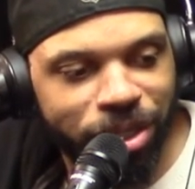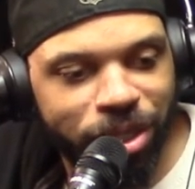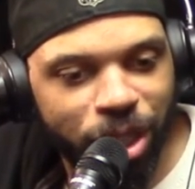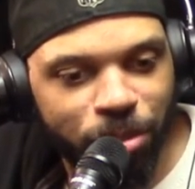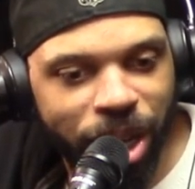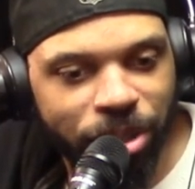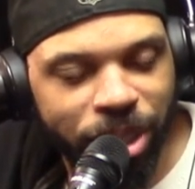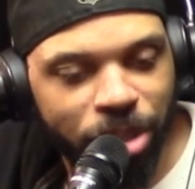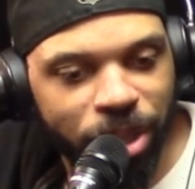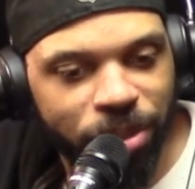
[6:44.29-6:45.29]
She said her mom
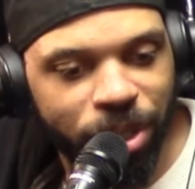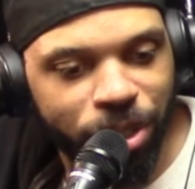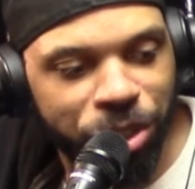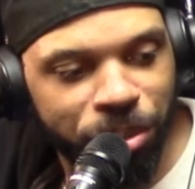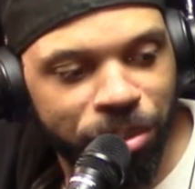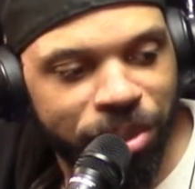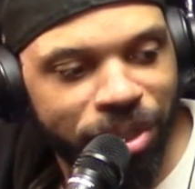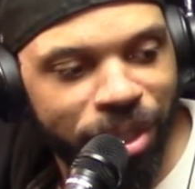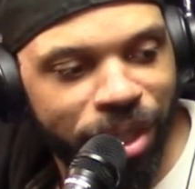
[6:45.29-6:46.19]
kept giving her juice.